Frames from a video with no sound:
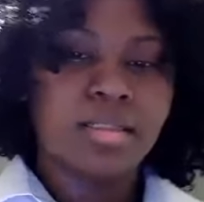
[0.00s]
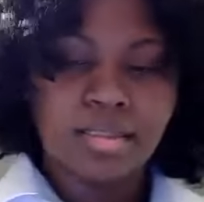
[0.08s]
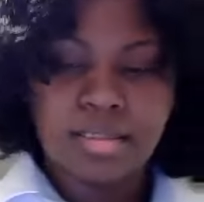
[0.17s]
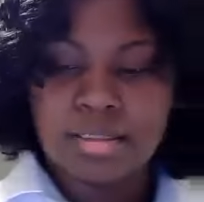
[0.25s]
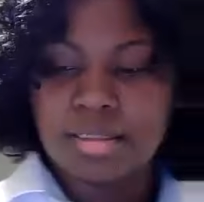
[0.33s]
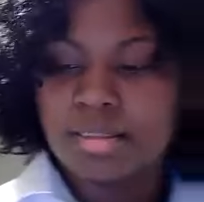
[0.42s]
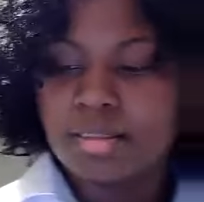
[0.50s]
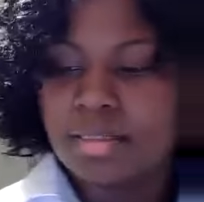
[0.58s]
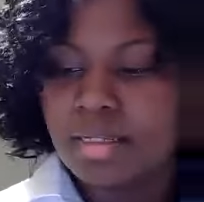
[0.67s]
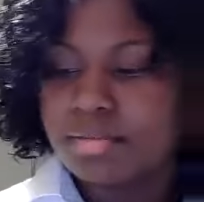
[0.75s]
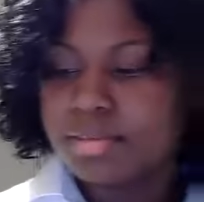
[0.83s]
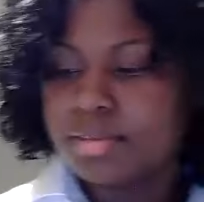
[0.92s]
yeah,
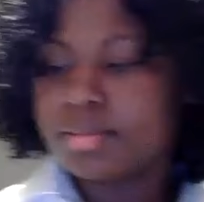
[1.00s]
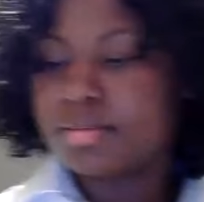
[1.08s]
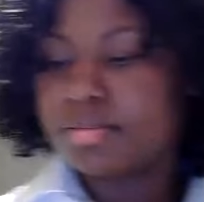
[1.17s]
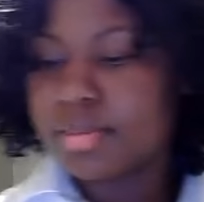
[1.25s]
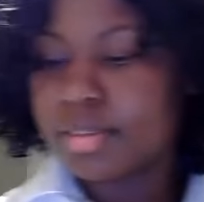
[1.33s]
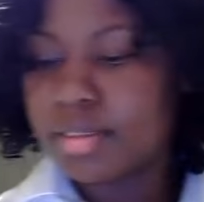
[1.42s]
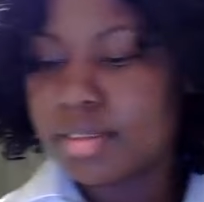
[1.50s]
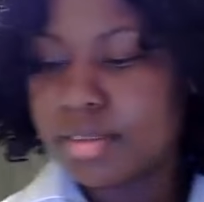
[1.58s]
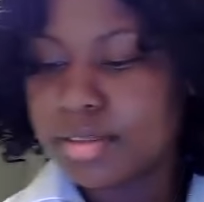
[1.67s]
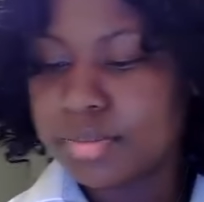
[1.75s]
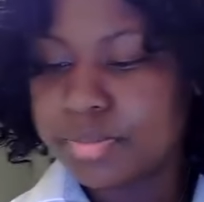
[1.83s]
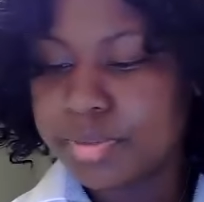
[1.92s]
that was just a really good
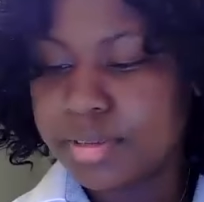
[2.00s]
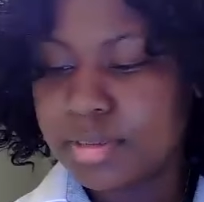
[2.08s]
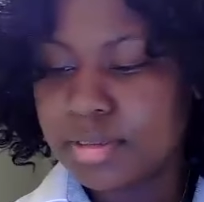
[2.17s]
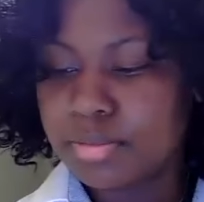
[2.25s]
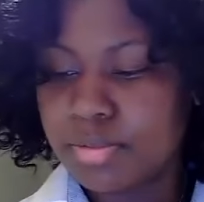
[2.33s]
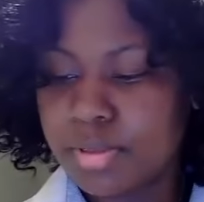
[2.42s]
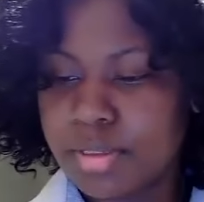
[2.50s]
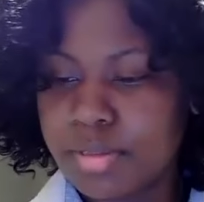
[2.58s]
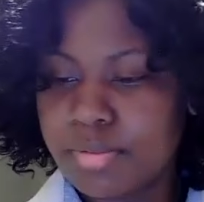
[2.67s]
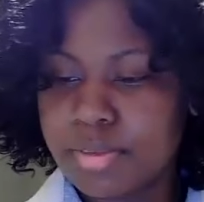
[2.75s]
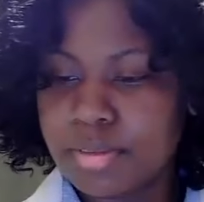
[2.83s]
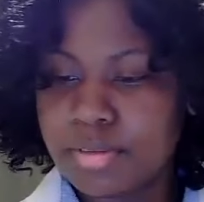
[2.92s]
experience
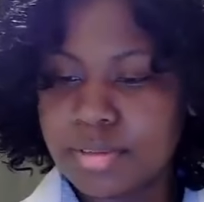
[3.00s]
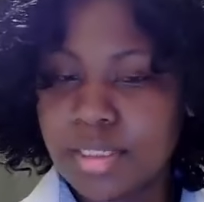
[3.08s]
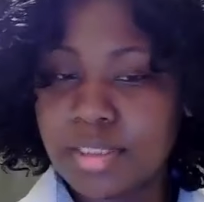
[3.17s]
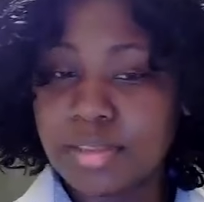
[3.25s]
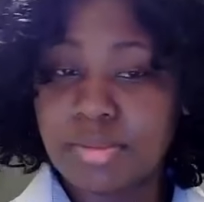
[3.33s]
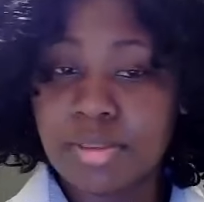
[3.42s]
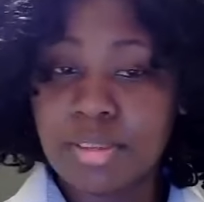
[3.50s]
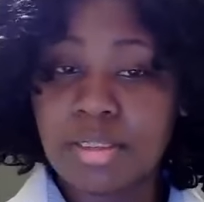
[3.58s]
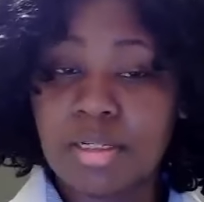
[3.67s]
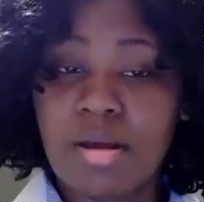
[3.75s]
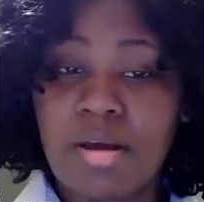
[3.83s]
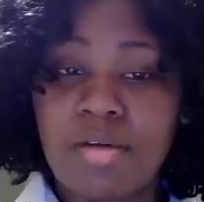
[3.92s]
working with those ladies, working
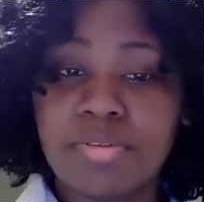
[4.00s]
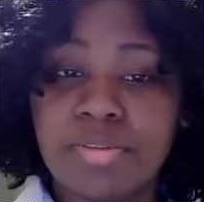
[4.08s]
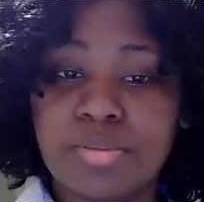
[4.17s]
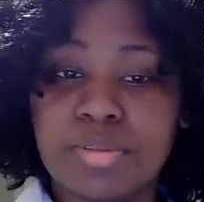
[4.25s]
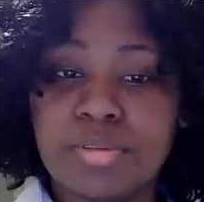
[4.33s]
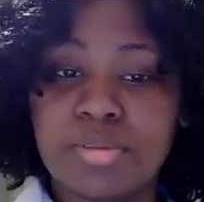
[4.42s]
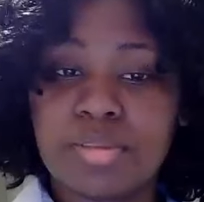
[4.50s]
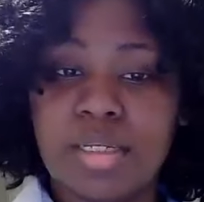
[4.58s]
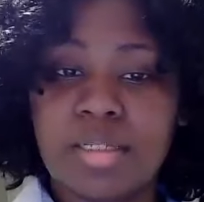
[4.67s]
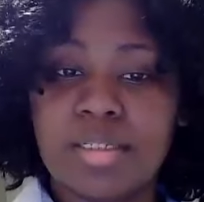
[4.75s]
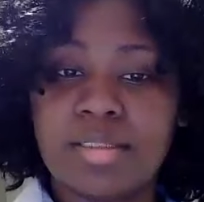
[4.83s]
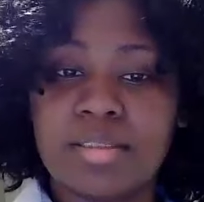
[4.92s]
in the office with those
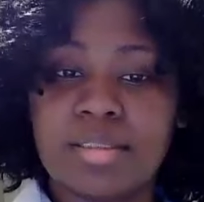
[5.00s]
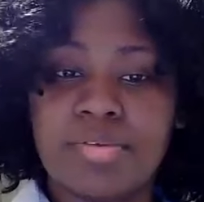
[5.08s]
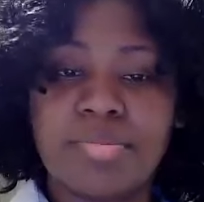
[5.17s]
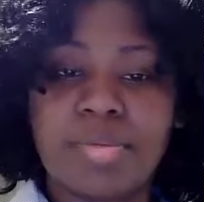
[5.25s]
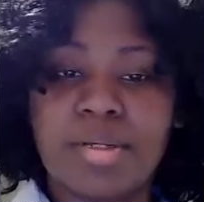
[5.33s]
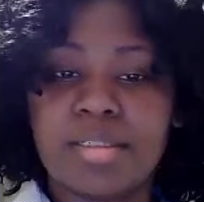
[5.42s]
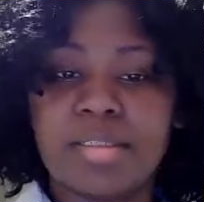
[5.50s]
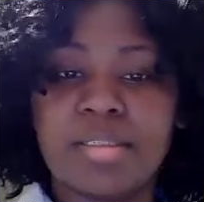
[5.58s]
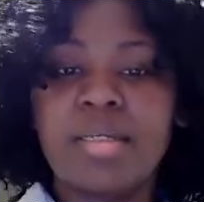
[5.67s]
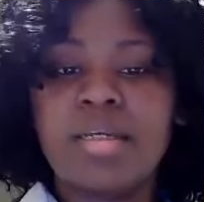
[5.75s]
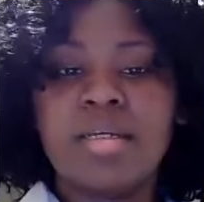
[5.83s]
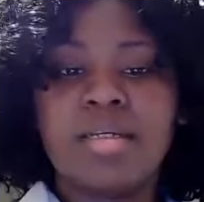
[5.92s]
ladies. Everybody
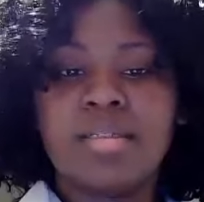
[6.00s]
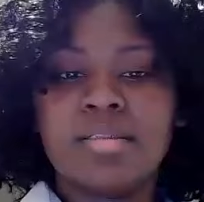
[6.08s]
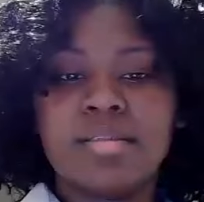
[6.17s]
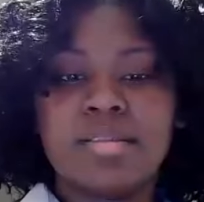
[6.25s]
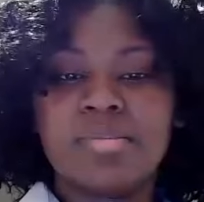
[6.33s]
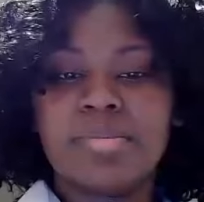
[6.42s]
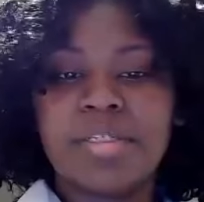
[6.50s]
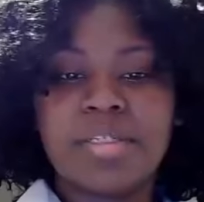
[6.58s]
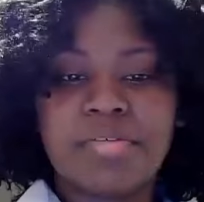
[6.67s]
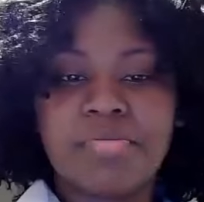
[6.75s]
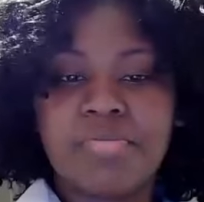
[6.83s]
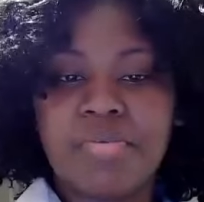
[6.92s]

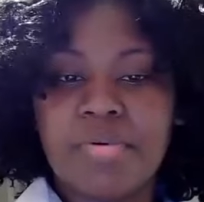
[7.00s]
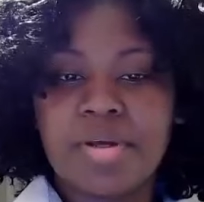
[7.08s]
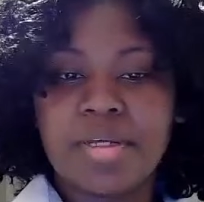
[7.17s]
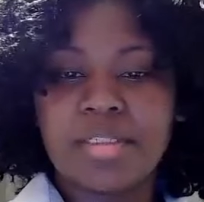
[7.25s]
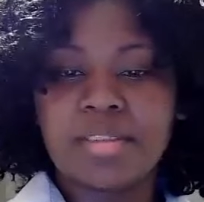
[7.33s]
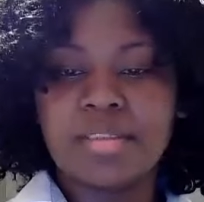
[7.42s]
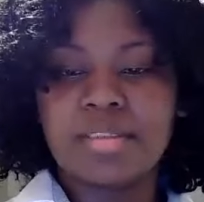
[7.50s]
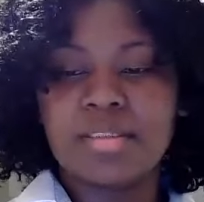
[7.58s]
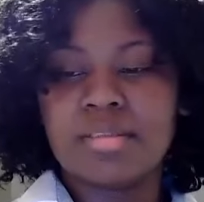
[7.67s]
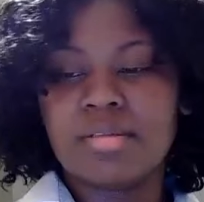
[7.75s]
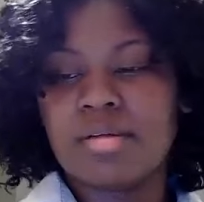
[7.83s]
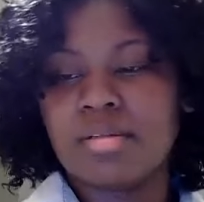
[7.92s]
speaking voice
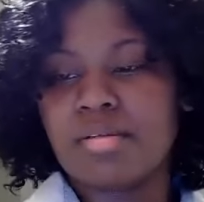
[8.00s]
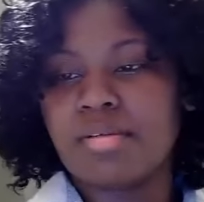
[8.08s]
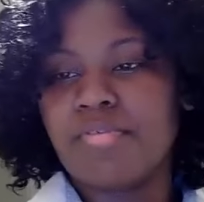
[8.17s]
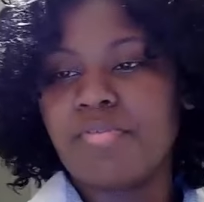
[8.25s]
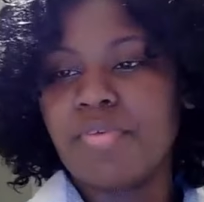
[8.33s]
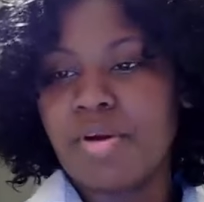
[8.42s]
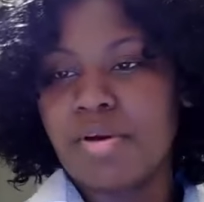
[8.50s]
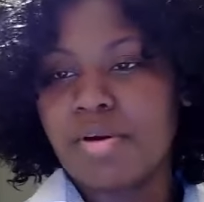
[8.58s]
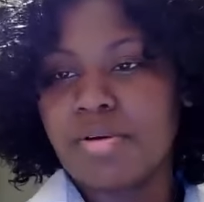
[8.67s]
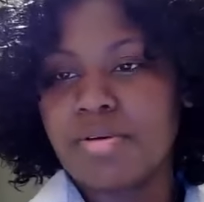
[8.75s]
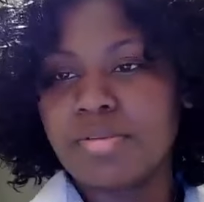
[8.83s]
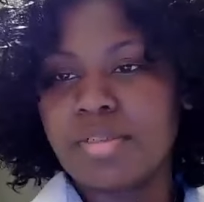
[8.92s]
and talking on the
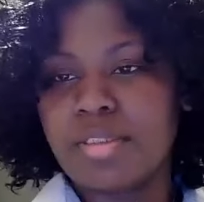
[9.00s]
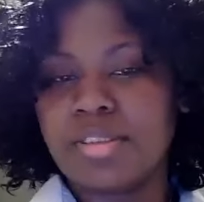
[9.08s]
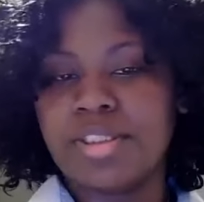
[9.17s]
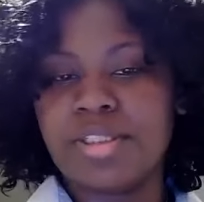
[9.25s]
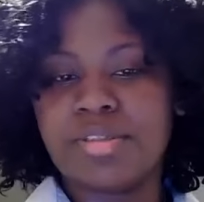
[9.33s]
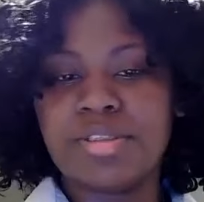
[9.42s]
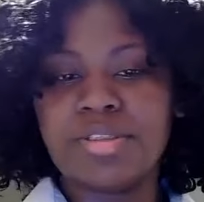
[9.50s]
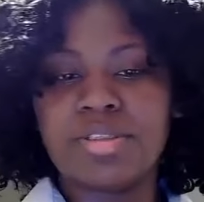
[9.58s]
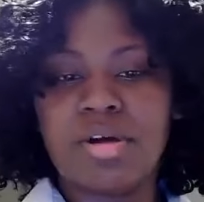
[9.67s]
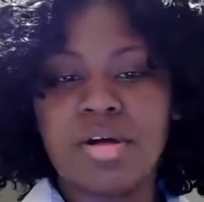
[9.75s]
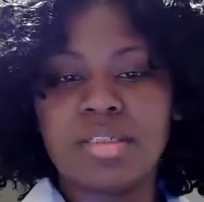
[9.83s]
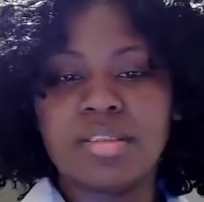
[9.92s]
phone and sharing
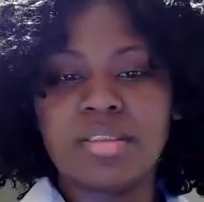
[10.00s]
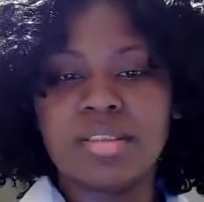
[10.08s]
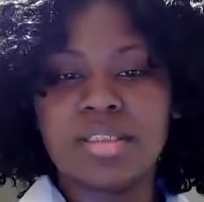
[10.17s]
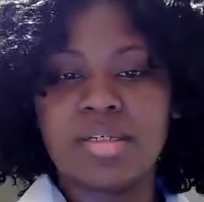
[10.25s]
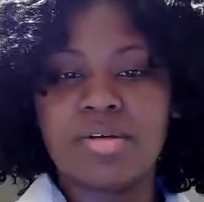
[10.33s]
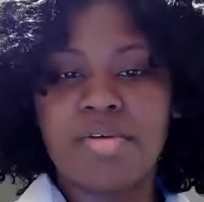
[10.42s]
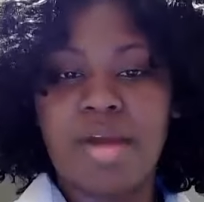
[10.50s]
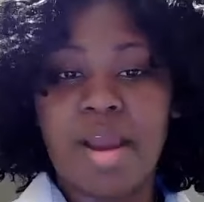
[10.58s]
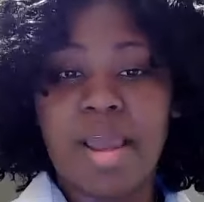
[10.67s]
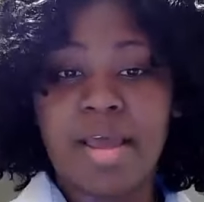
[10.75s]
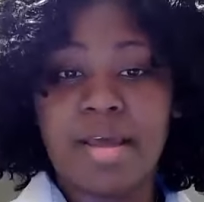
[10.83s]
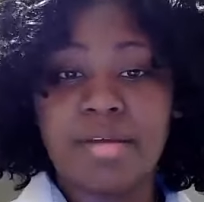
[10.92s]
charts and
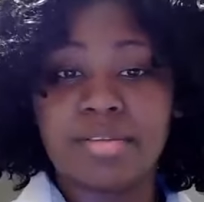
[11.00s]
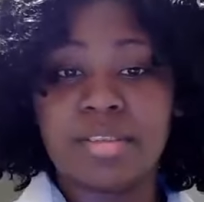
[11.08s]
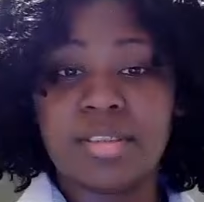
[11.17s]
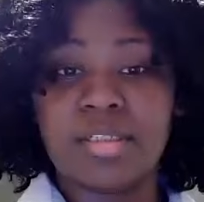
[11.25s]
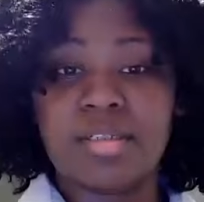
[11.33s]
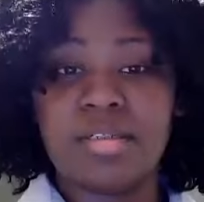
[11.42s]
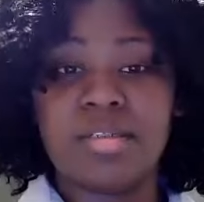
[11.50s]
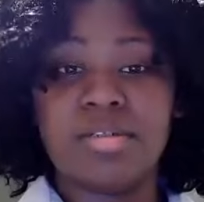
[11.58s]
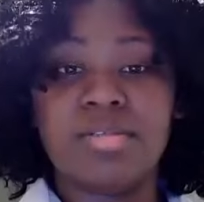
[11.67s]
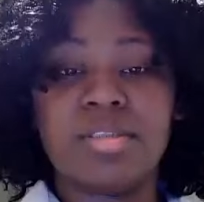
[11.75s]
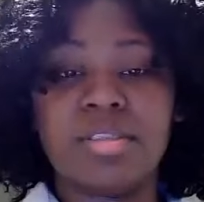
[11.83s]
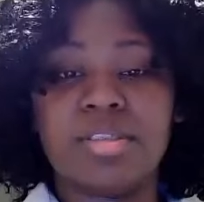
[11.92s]
graphs and
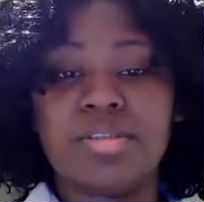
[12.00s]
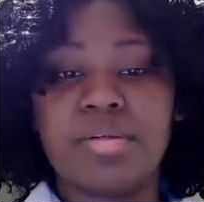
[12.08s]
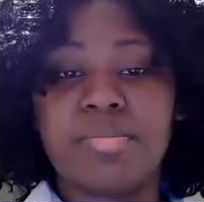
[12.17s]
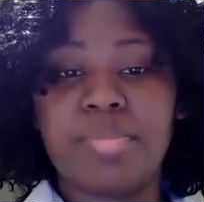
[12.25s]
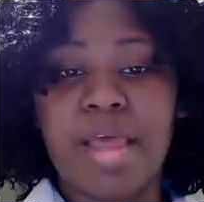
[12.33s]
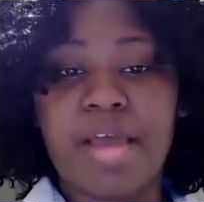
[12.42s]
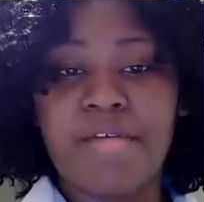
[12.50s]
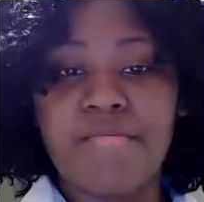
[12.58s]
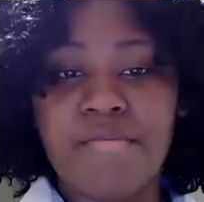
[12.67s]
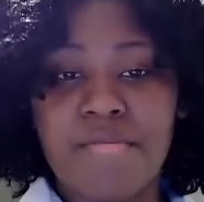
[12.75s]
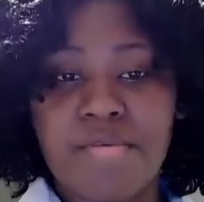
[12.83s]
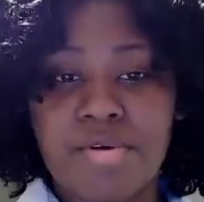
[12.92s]
using certain
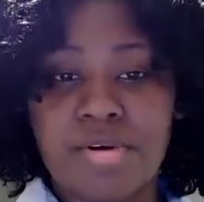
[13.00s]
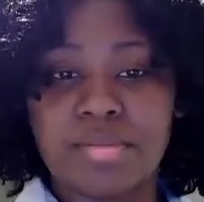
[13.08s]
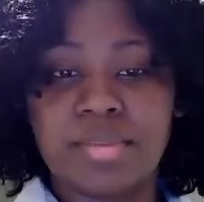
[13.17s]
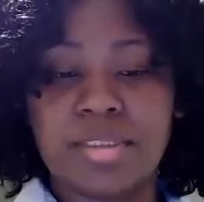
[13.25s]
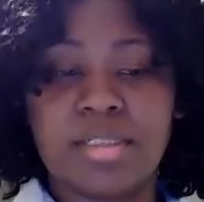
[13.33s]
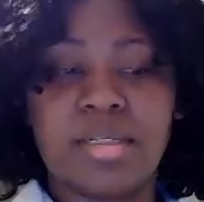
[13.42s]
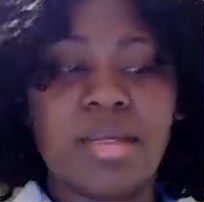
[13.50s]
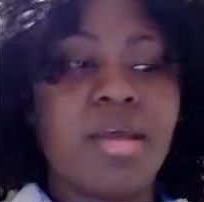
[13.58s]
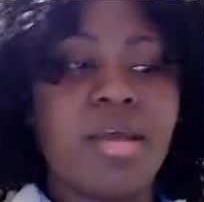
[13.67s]
platforms and